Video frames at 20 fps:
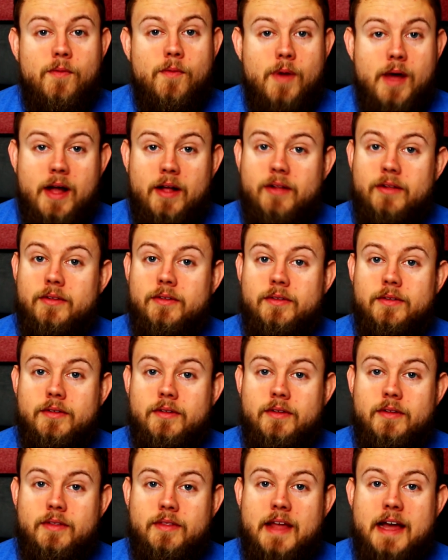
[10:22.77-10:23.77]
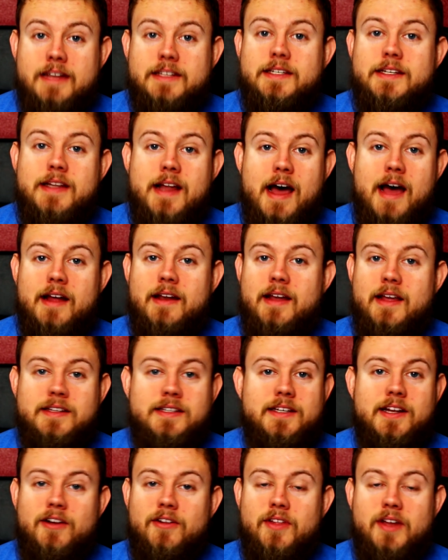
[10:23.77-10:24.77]
Well, that's not
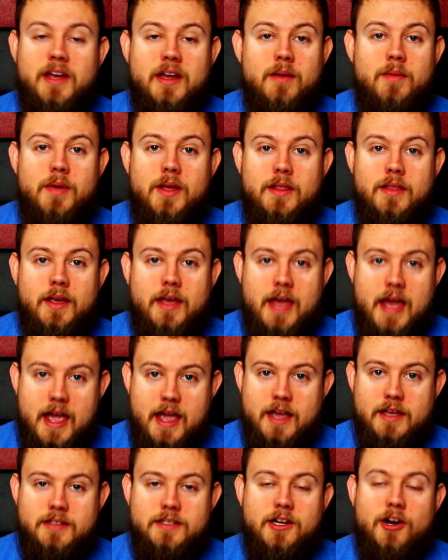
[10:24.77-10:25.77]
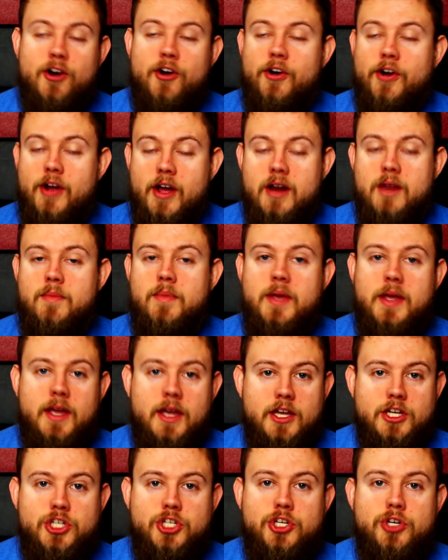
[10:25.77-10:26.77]
necessarily going to be the case. There are going to
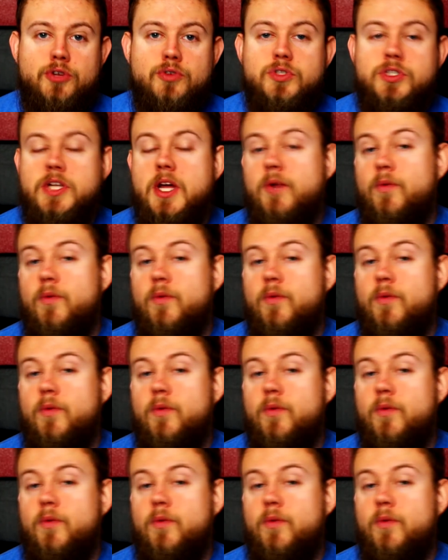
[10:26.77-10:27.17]
be issues.